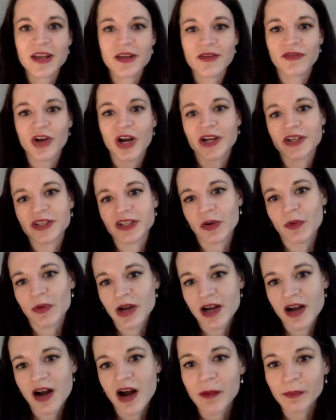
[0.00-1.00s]
You've got to go
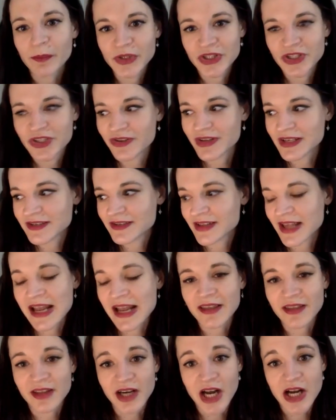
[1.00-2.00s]
accomplish this
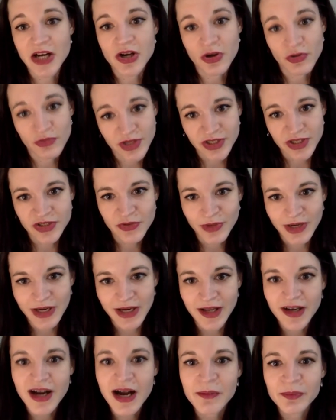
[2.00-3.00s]
thing that I know that you can
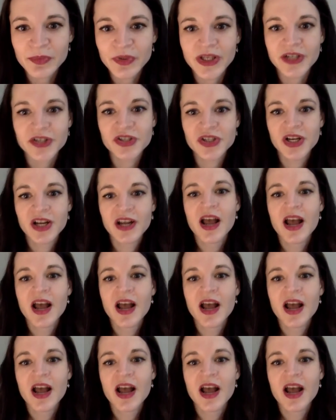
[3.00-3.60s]
accomplish.